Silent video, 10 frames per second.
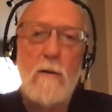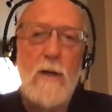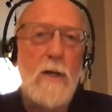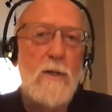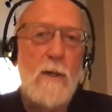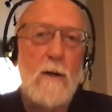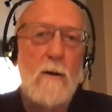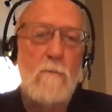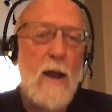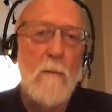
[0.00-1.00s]
yeasts that
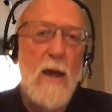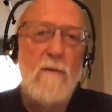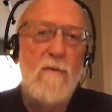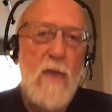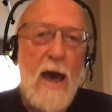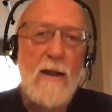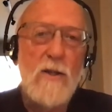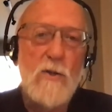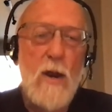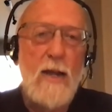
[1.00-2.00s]
are recommended for that,
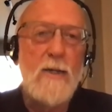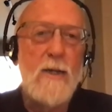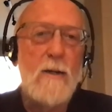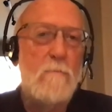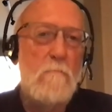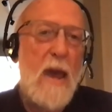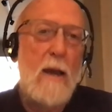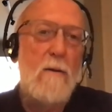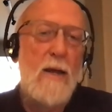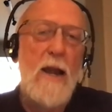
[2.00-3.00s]
strains that
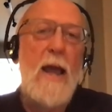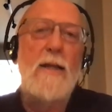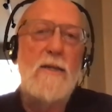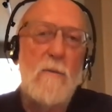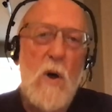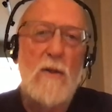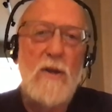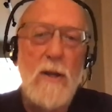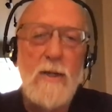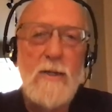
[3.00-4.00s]
enhance the
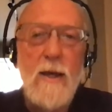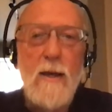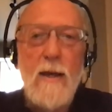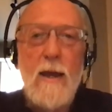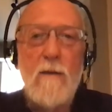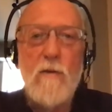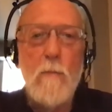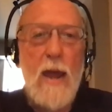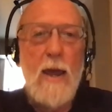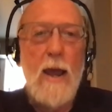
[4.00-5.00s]
maltiness. If you're
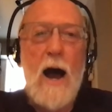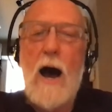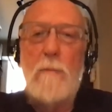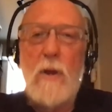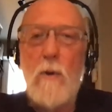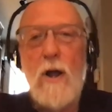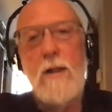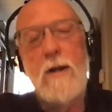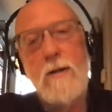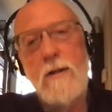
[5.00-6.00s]
making a hoppy
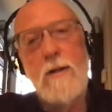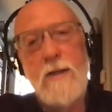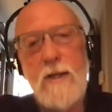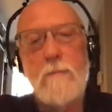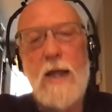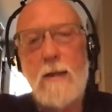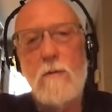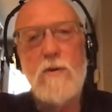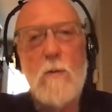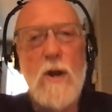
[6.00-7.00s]
one, there seems like
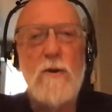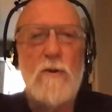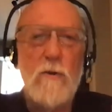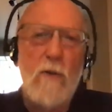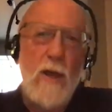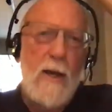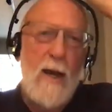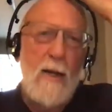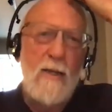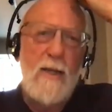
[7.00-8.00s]
there was one or two that
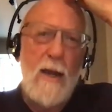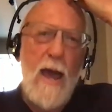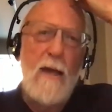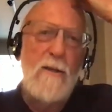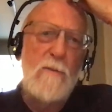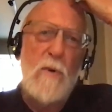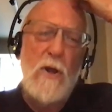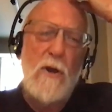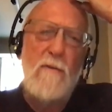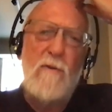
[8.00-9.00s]
kind of said, yeah, this is
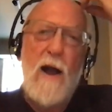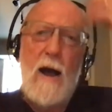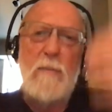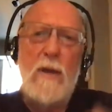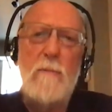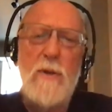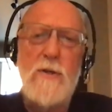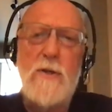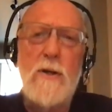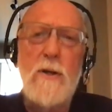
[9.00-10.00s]
pretty good for a hoppy
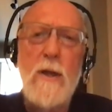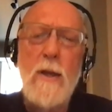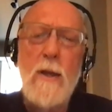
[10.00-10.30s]
Pilsner.